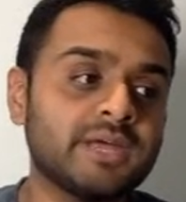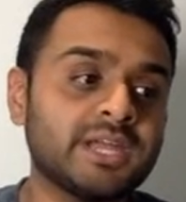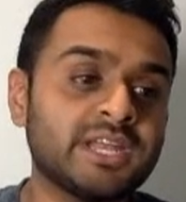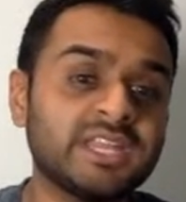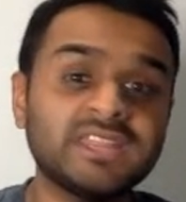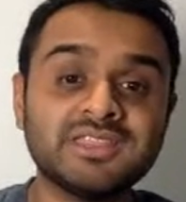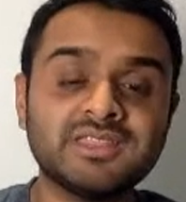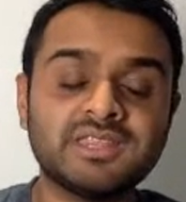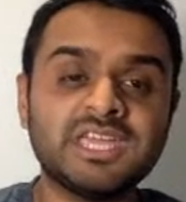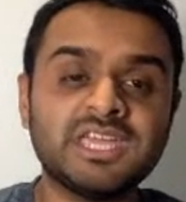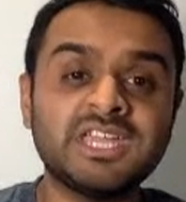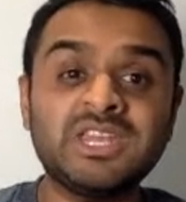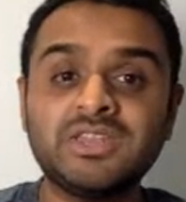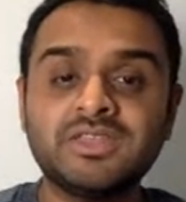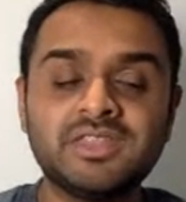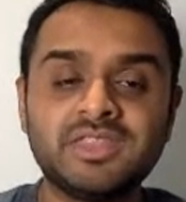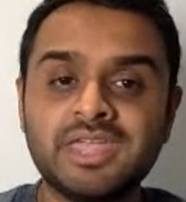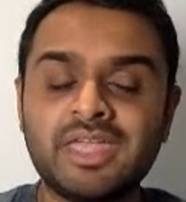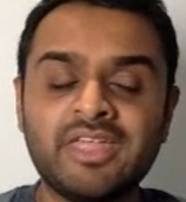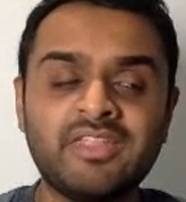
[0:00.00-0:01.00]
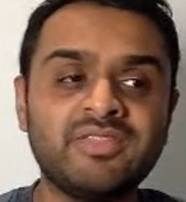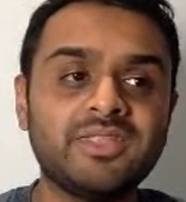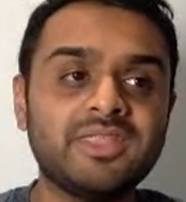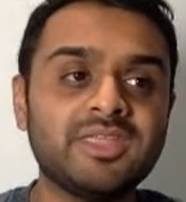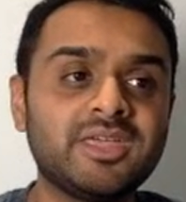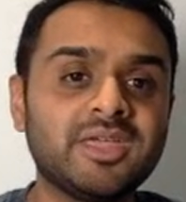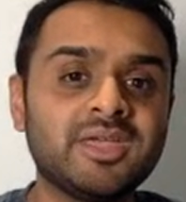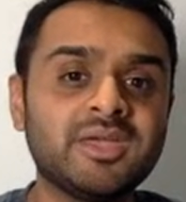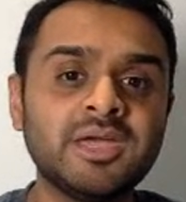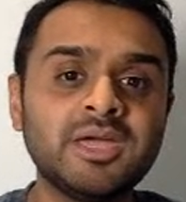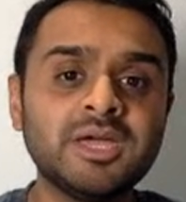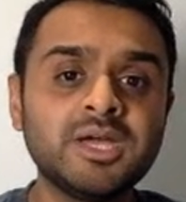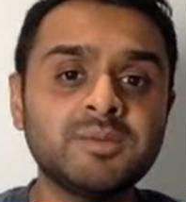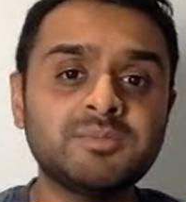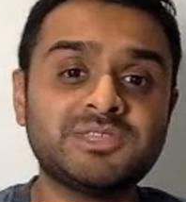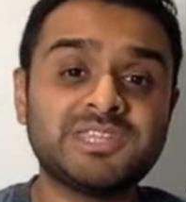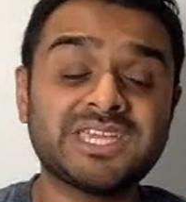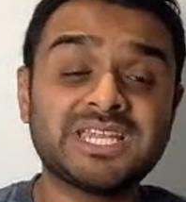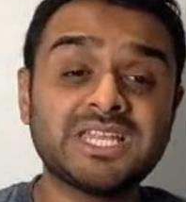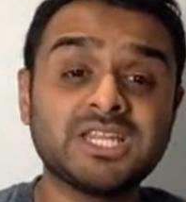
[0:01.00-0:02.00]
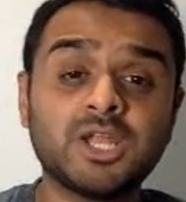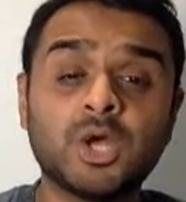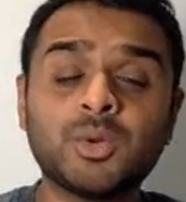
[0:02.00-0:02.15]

and in the particular